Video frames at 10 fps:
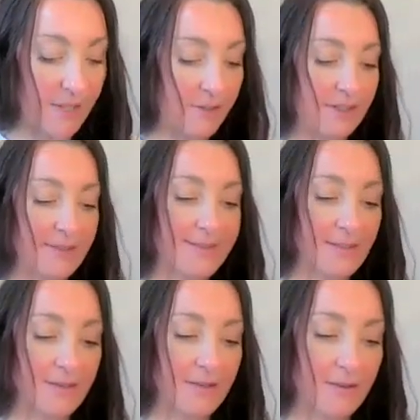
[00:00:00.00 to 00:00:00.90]
Here it
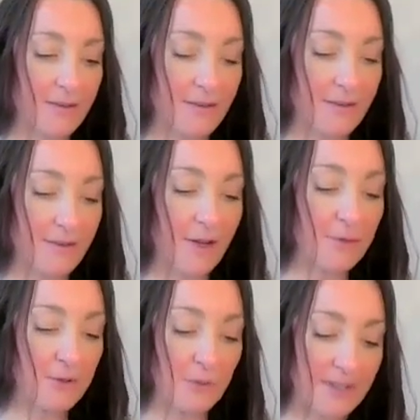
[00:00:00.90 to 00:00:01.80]
is.
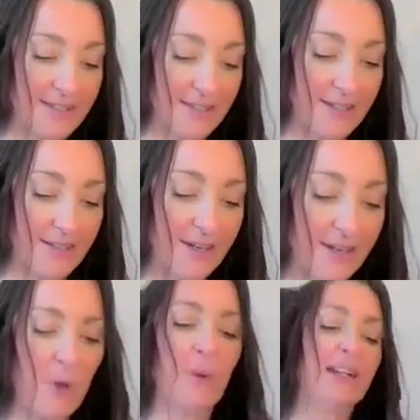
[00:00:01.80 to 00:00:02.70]
Oh, no, it didn't.
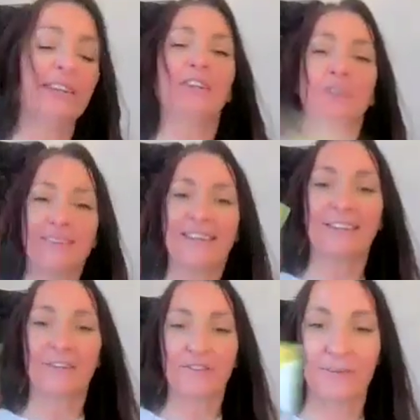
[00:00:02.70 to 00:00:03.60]
Oh, it looks like
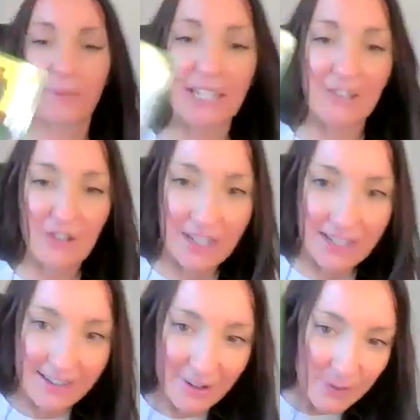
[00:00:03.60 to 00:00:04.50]
there's a peach in
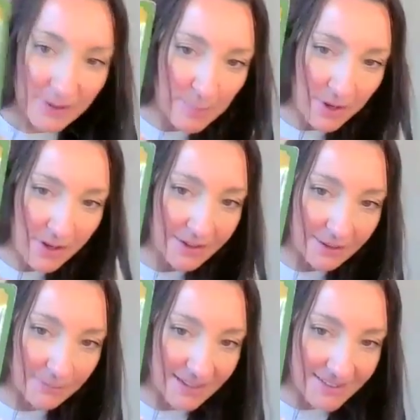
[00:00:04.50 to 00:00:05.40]
it, though, at the
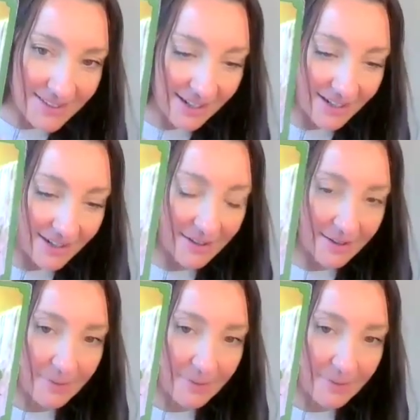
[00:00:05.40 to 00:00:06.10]
bottom, doesn't it?